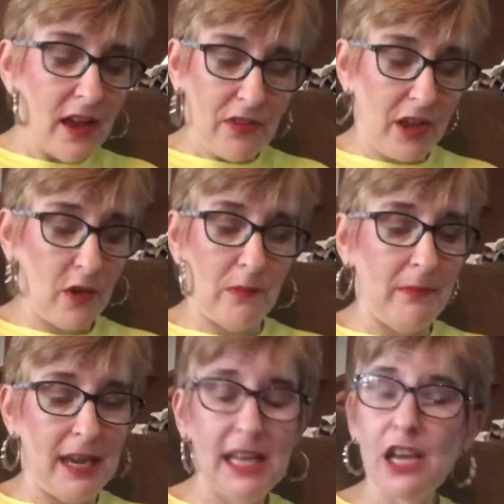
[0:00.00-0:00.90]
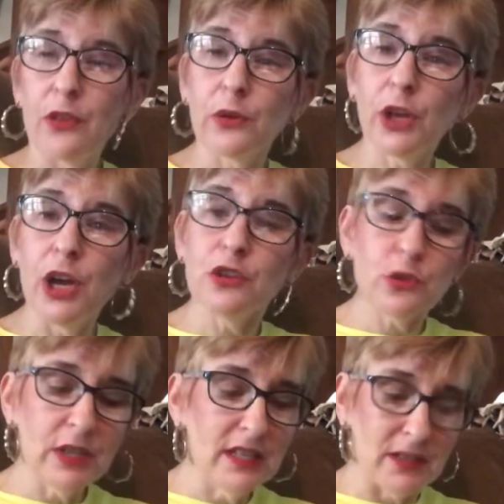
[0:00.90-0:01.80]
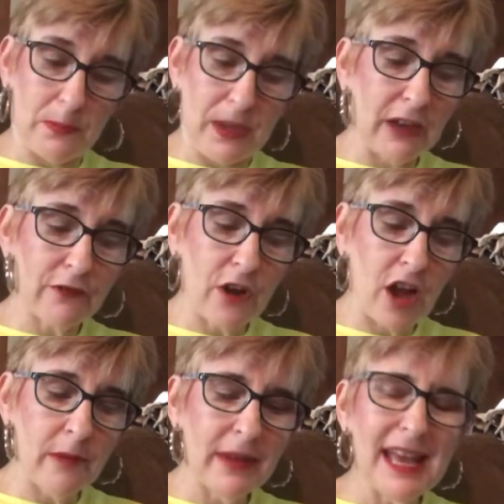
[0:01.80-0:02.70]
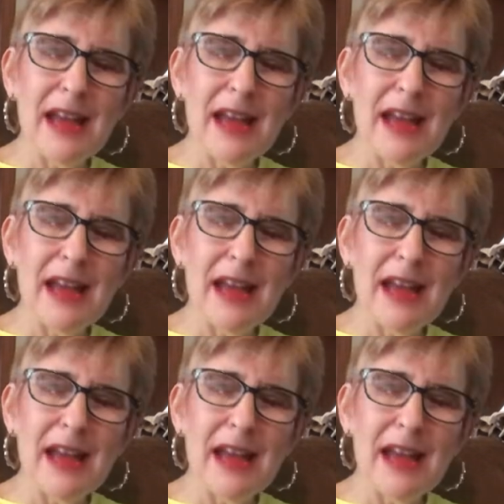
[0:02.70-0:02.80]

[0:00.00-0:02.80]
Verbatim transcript: There are many other countries to pick from,